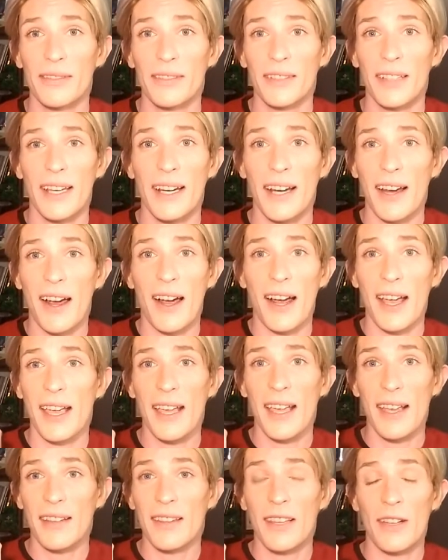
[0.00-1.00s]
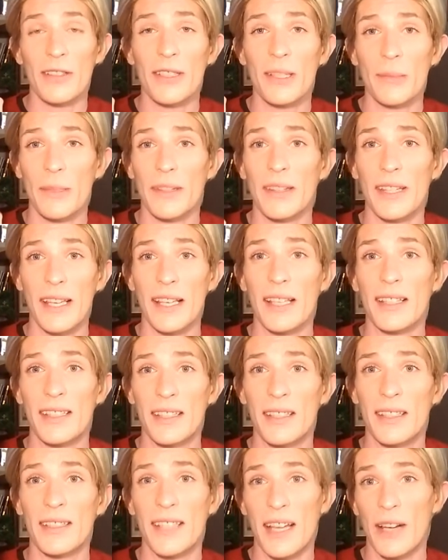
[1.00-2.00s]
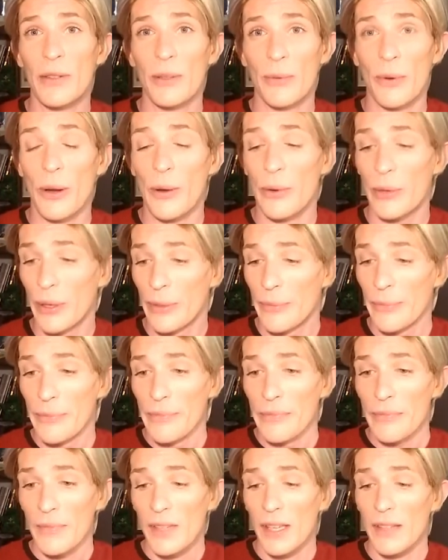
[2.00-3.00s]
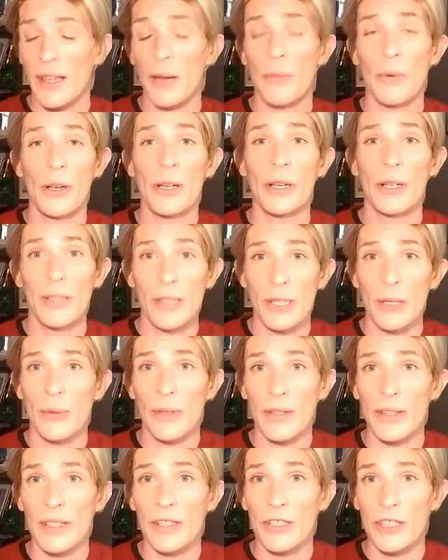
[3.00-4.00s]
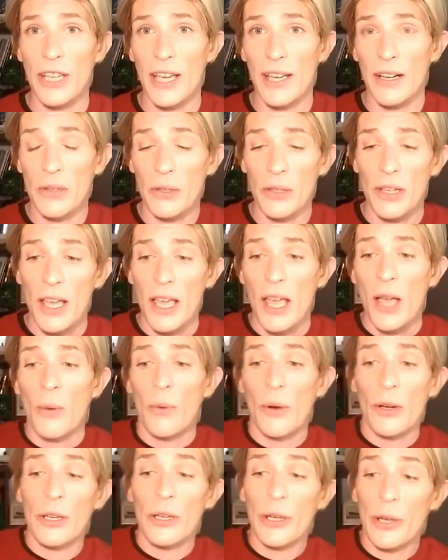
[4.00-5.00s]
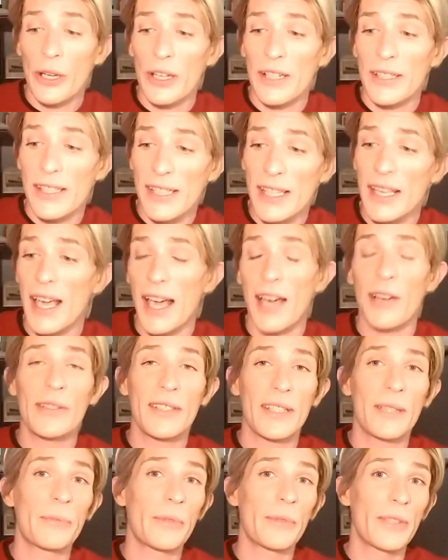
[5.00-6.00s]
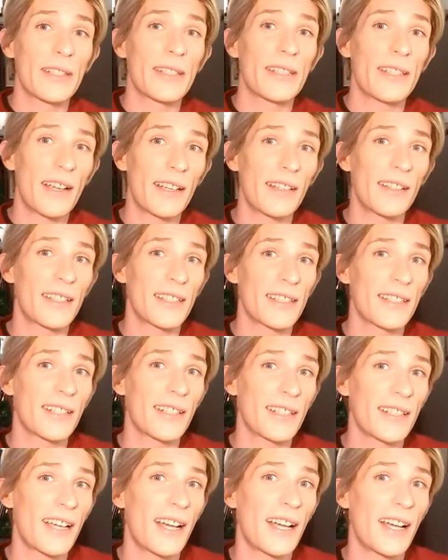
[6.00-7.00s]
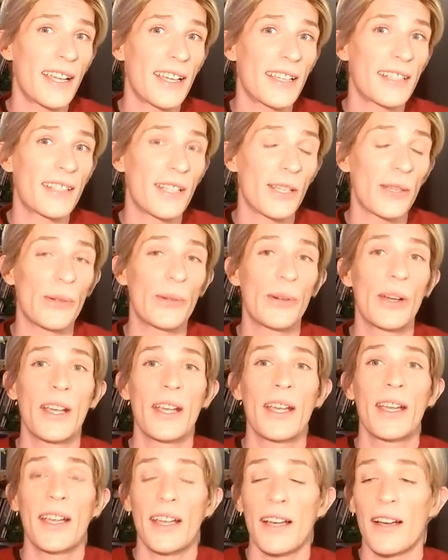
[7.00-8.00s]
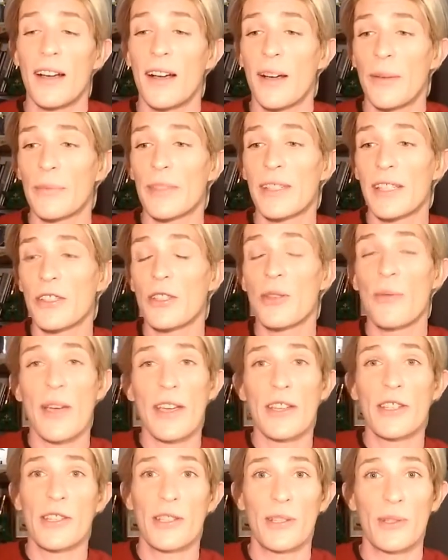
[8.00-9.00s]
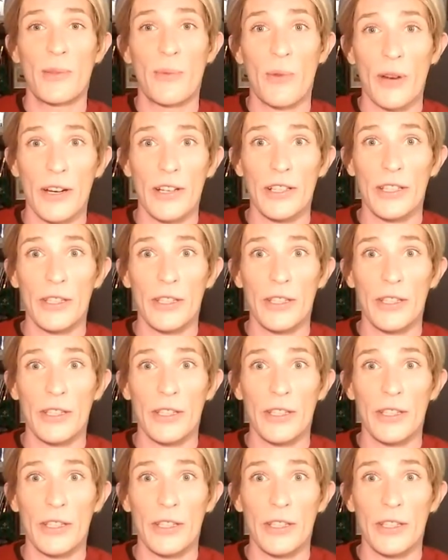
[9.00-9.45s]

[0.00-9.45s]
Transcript: Like, there's some things down the road that we're going to do on this channel where you're going to see how Simply Stylin' is going to tie into situations where